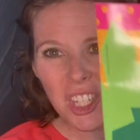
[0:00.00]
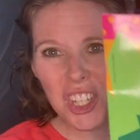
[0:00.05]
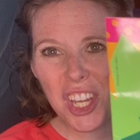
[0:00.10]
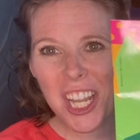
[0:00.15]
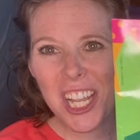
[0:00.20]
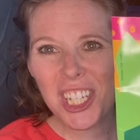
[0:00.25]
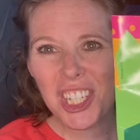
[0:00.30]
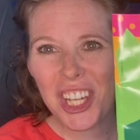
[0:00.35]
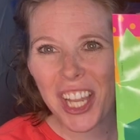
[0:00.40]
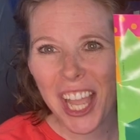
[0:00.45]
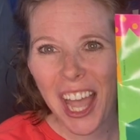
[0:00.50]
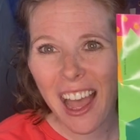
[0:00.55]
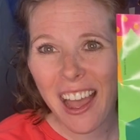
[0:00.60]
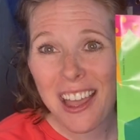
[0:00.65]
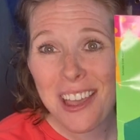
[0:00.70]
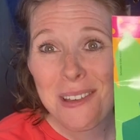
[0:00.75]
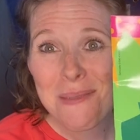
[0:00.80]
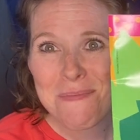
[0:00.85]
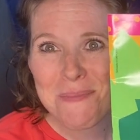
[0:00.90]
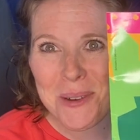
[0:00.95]
Chicka Chicka
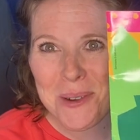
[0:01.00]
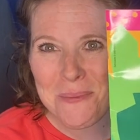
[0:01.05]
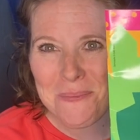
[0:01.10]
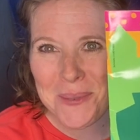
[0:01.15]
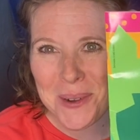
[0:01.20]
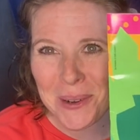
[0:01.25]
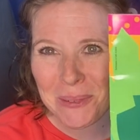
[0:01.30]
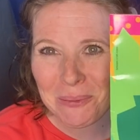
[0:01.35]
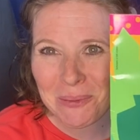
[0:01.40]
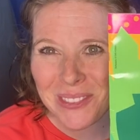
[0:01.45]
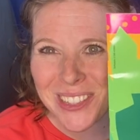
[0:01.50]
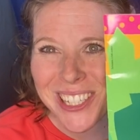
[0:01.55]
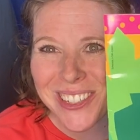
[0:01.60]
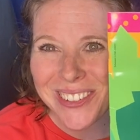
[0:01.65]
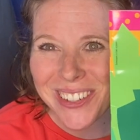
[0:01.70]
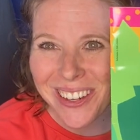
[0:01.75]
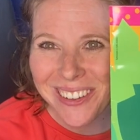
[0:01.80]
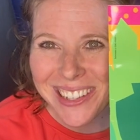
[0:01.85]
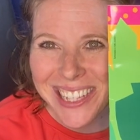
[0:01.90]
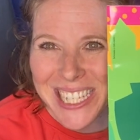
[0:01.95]
Boom Boom. Do
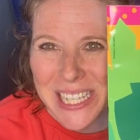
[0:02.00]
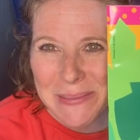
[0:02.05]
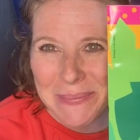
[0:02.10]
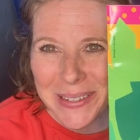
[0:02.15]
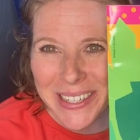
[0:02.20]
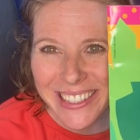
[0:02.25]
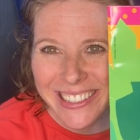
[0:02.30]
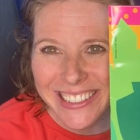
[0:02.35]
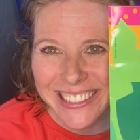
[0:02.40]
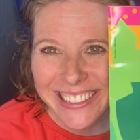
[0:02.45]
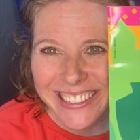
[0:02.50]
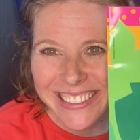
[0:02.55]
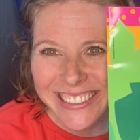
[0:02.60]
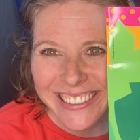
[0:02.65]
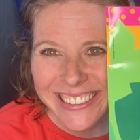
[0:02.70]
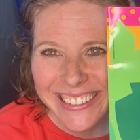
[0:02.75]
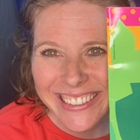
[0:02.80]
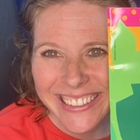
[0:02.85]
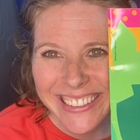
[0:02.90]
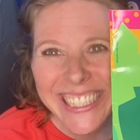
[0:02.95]
you know this book?
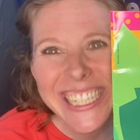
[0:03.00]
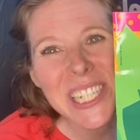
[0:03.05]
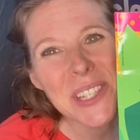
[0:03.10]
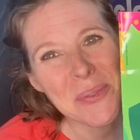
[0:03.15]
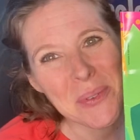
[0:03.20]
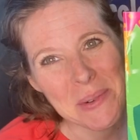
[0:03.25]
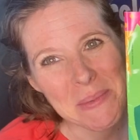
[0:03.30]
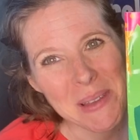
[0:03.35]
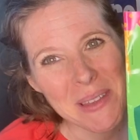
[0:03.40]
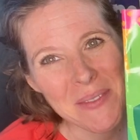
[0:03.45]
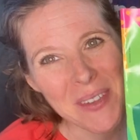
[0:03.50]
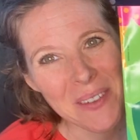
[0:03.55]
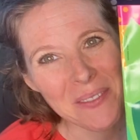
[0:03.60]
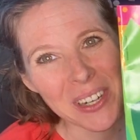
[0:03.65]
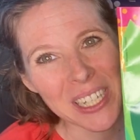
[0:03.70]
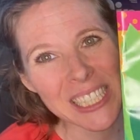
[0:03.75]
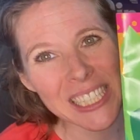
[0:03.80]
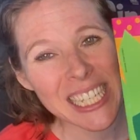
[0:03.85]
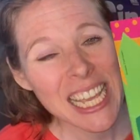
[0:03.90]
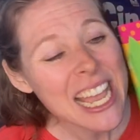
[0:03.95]
It's one of my
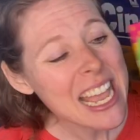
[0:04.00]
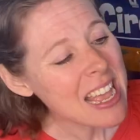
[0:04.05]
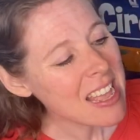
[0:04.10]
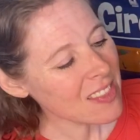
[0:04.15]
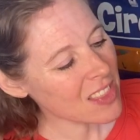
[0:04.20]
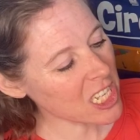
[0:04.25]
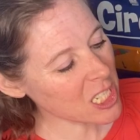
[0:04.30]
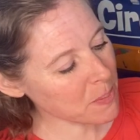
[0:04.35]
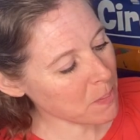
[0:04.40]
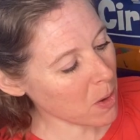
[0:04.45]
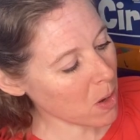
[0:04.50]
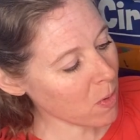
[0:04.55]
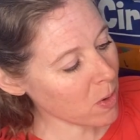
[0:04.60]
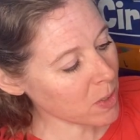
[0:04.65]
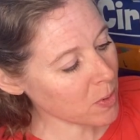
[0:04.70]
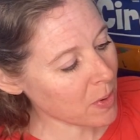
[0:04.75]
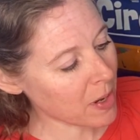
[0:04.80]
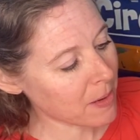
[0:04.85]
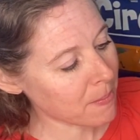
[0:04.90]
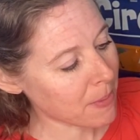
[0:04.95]
favorites. This book
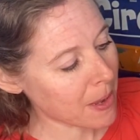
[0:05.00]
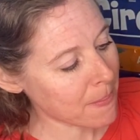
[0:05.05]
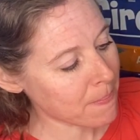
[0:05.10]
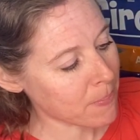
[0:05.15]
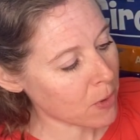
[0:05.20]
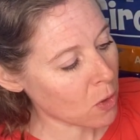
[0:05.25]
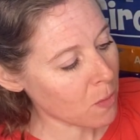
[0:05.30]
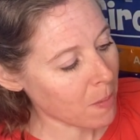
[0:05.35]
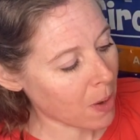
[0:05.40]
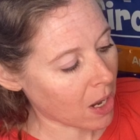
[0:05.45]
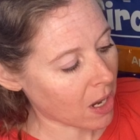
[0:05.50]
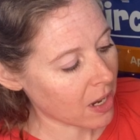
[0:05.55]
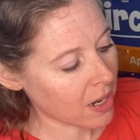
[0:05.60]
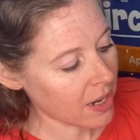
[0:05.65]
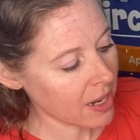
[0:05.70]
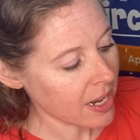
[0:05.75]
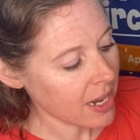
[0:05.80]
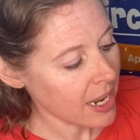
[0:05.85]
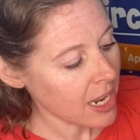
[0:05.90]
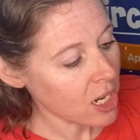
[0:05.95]
was written by Bill
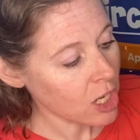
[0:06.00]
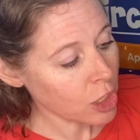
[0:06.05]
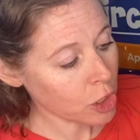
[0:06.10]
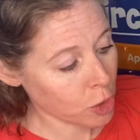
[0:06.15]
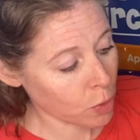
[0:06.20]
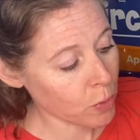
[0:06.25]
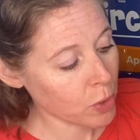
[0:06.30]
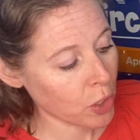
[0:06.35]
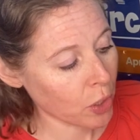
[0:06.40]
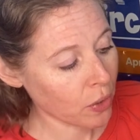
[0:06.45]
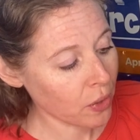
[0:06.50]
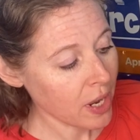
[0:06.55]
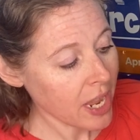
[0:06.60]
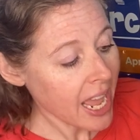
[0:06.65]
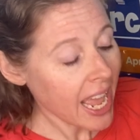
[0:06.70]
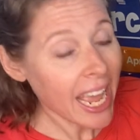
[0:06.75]
Martin Jr.